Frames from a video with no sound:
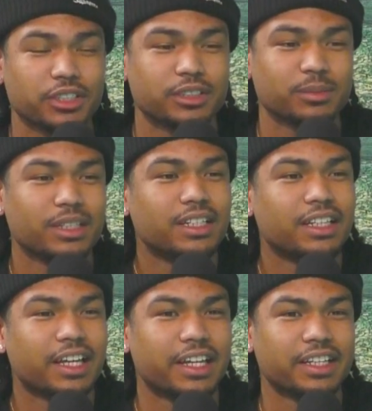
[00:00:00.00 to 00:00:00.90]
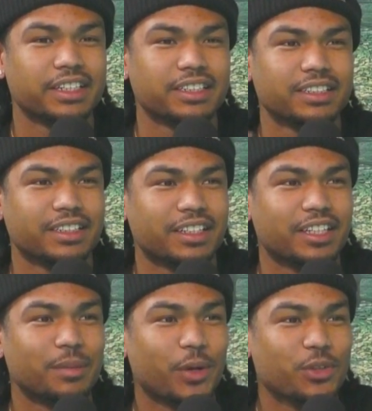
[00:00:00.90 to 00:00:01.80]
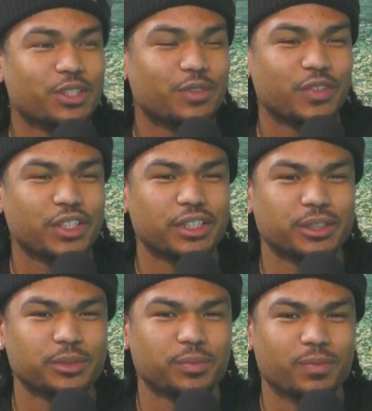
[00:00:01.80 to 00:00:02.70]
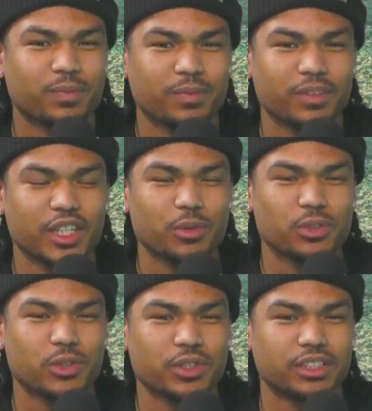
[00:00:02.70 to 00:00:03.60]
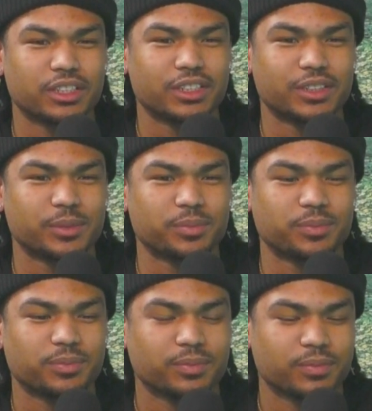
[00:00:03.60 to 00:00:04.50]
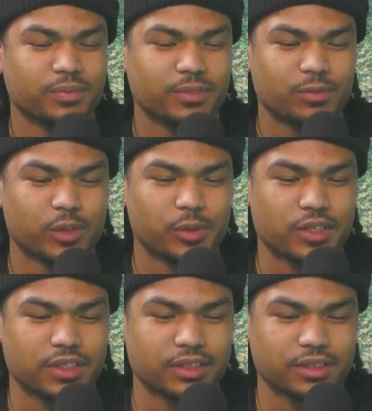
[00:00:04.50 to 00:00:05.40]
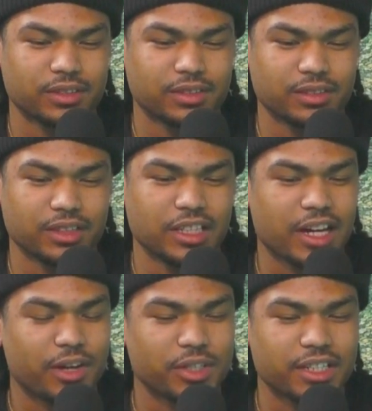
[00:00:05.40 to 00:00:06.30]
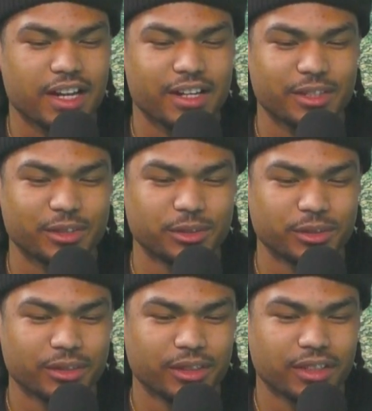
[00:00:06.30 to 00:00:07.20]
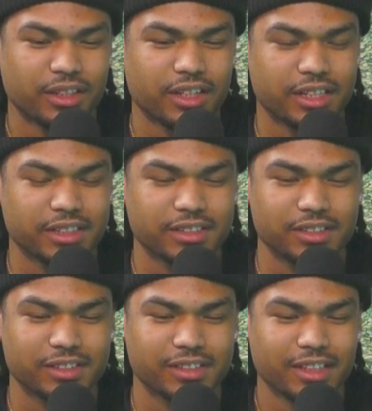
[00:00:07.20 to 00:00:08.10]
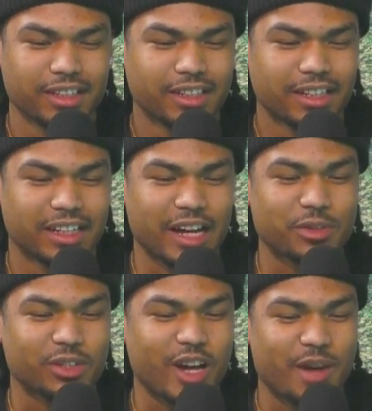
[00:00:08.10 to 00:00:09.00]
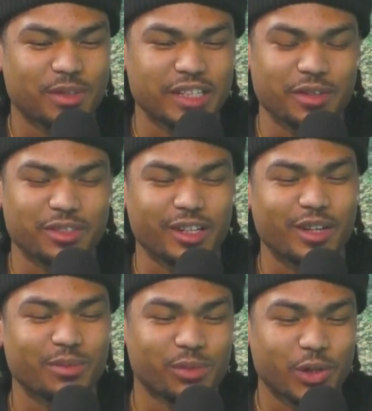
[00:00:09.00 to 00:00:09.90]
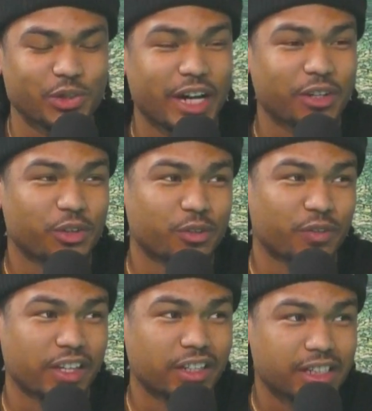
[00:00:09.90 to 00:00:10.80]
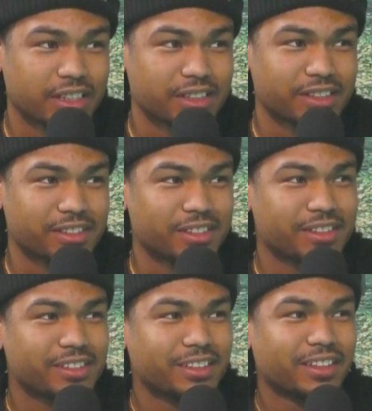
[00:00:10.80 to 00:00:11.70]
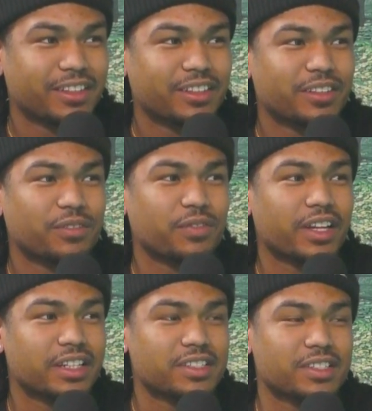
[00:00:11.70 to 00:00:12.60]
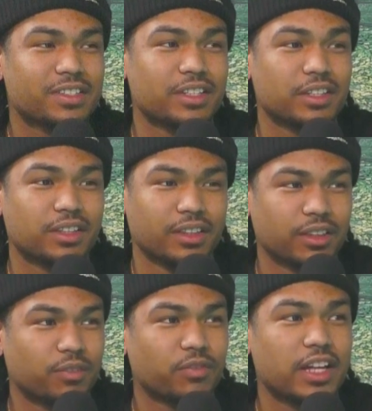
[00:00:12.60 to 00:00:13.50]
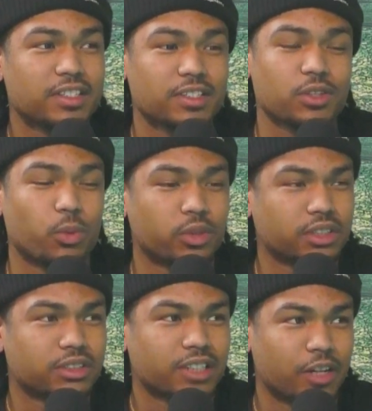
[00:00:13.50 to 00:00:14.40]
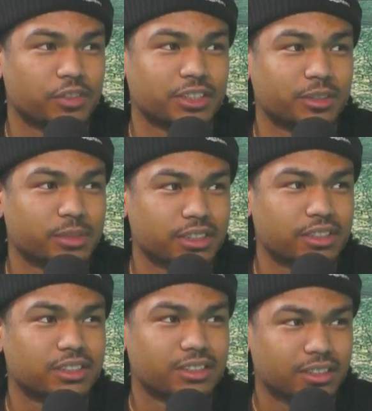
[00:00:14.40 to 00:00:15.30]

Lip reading: him. And he posted a video. He was going to what was it? Ihaw, Nicci. And I was commenting, I was like, bro, you gotta go to Phelan's. Phelan's is the one out Virginia Beach.